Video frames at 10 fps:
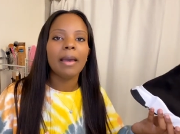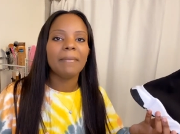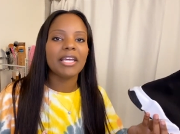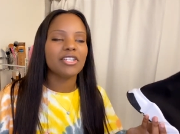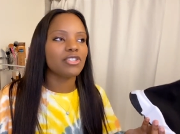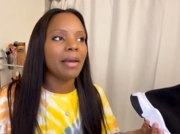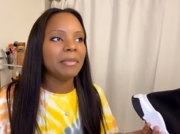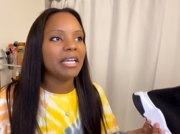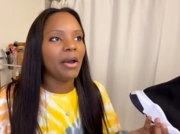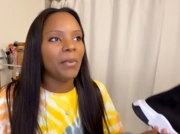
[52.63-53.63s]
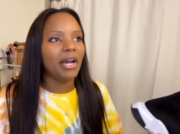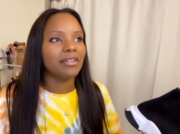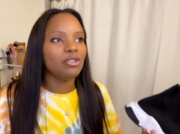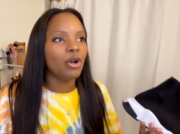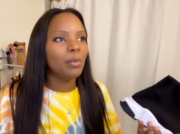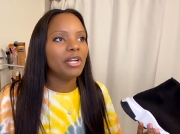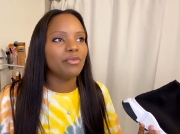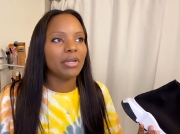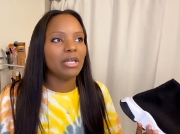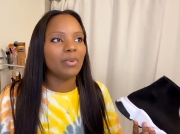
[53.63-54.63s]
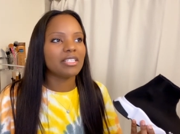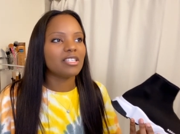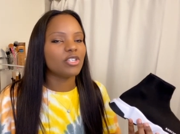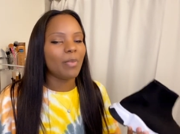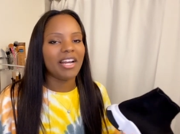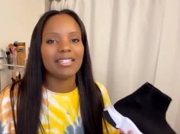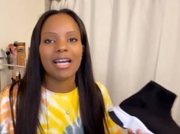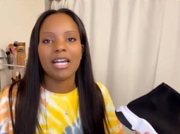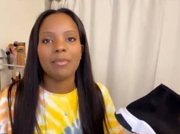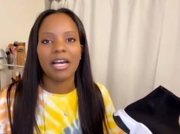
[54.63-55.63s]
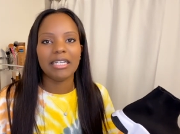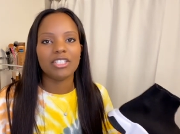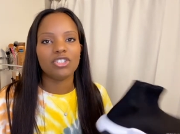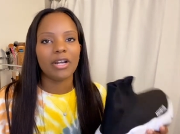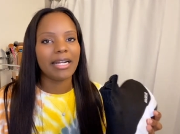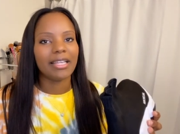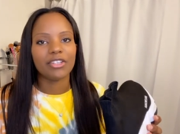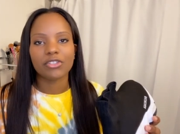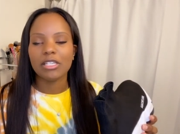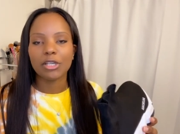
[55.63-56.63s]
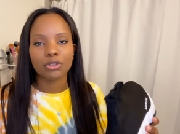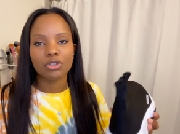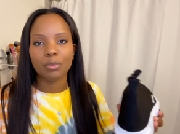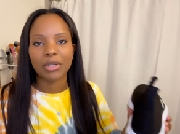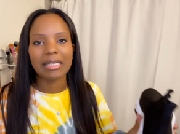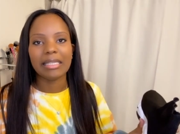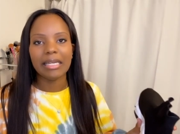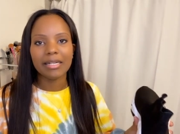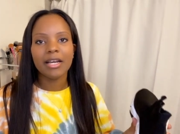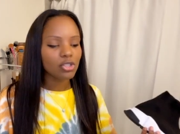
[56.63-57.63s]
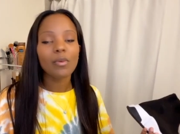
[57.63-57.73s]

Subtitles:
Because, I mean, come on, nobody really wants to spend a ton of money to try to get their sneakers super clean.